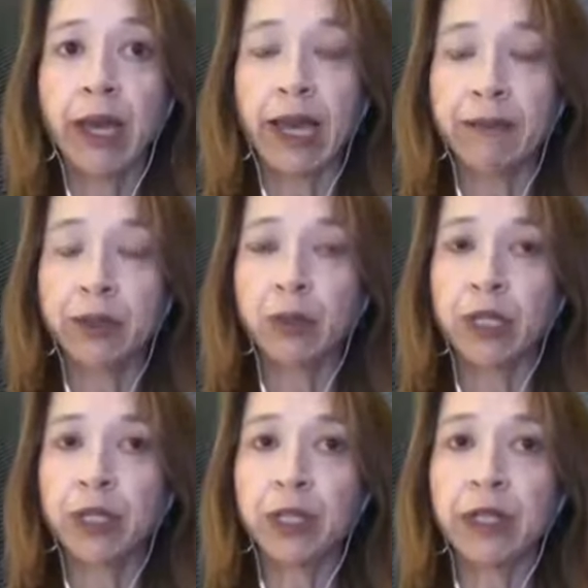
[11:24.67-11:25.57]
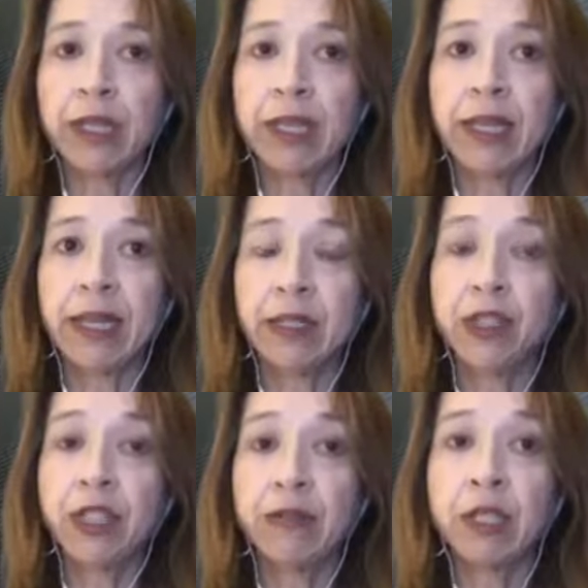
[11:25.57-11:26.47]
after which the
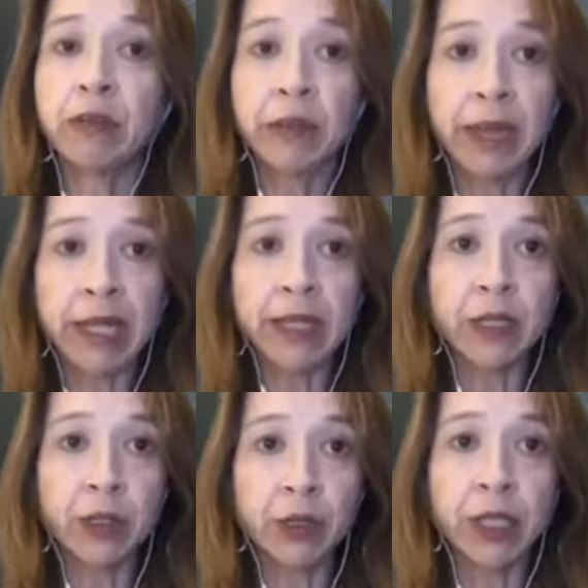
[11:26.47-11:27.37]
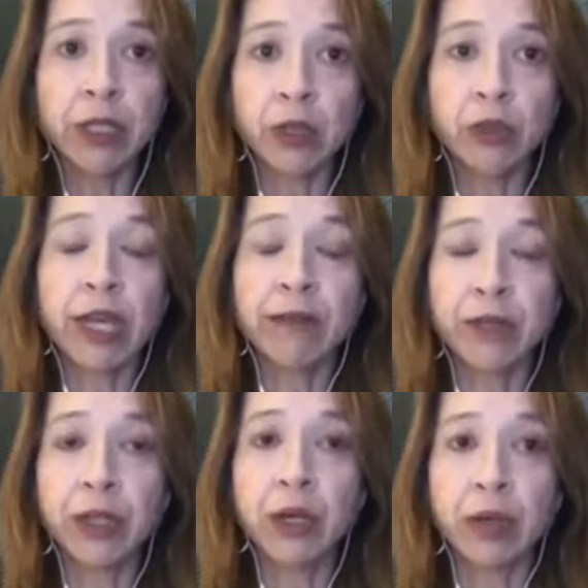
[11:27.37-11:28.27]
chief diplomats and negotiators will have
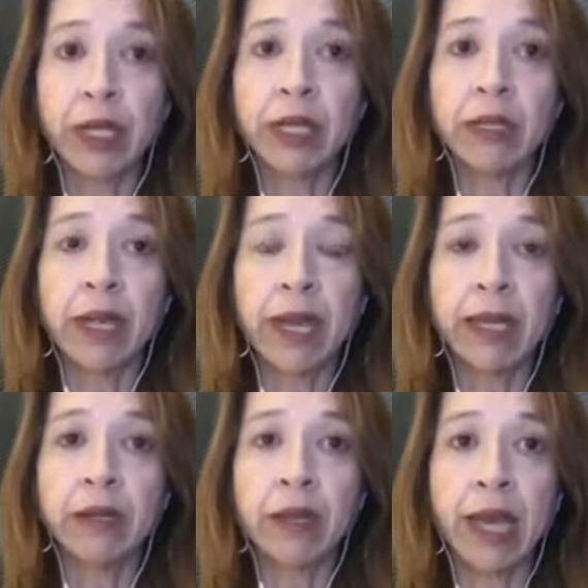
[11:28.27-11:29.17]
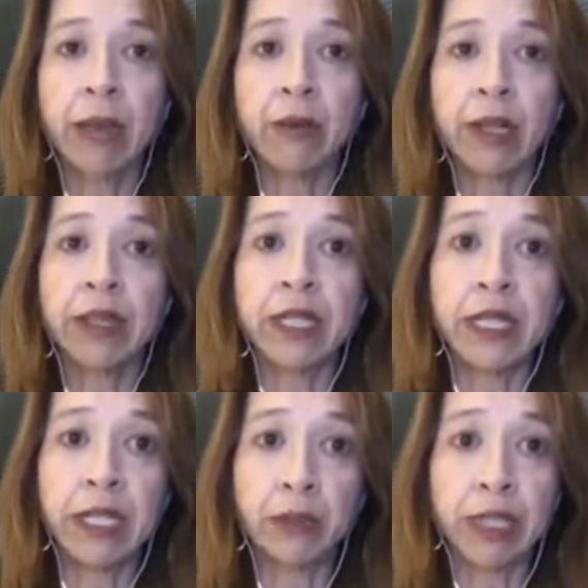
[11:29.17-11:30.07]
to go in and hammer out the
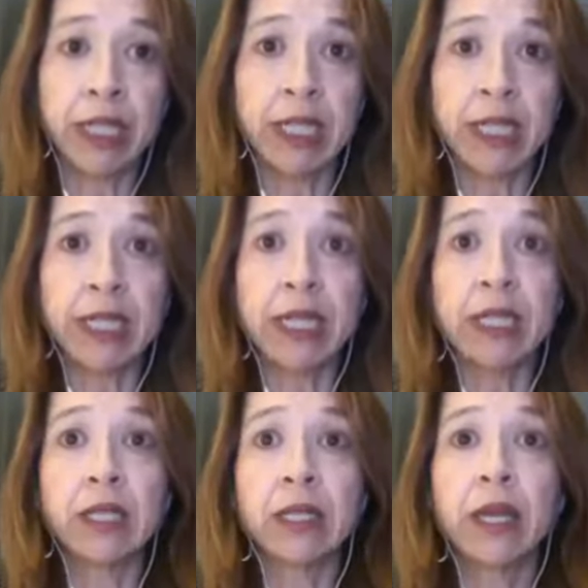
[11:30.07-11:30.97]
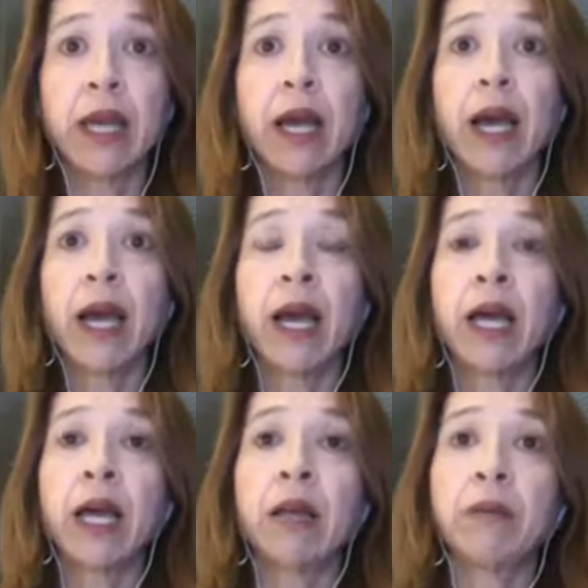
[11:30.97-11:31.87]
nitty-gritty details.
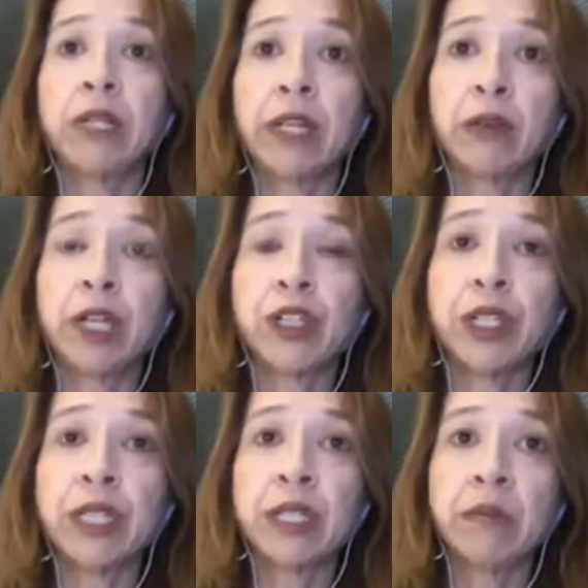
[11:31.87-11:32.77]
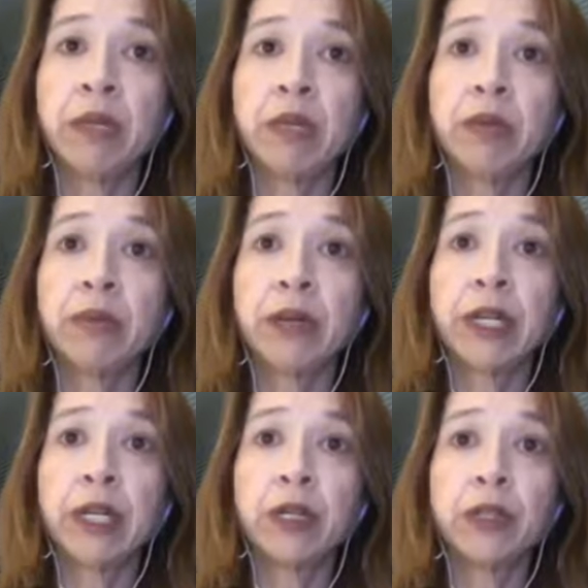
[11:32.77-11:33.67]
Another question, does it mean people
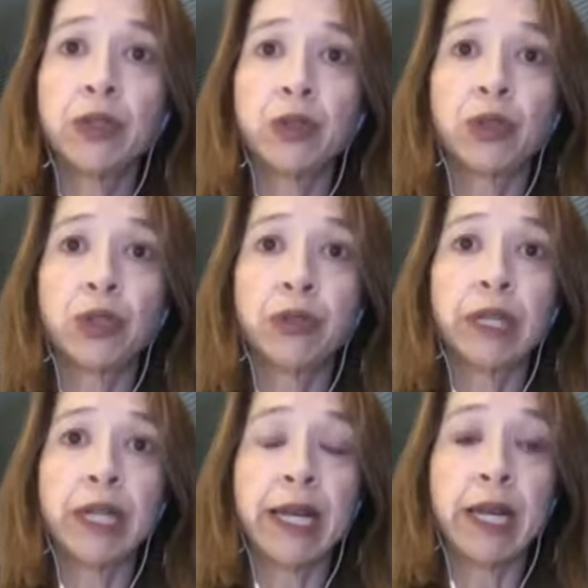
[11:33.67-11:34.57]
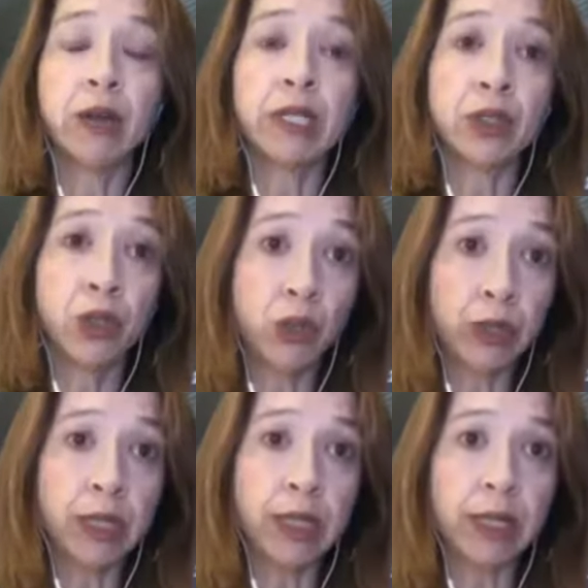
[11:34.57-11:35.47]
can go to North Korea now as
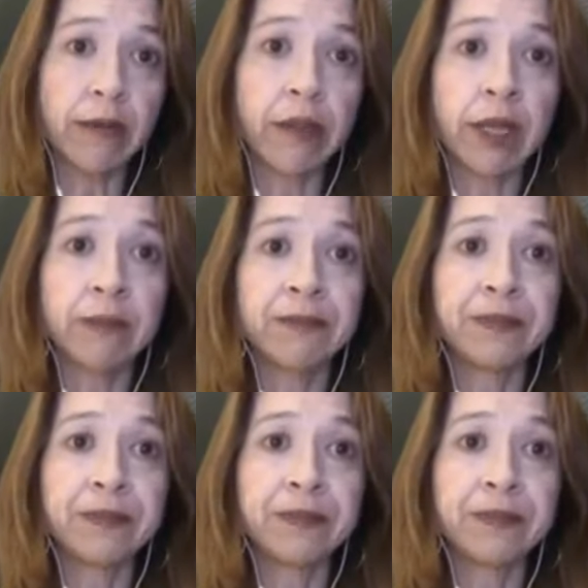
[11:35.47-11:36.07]
tourists safely?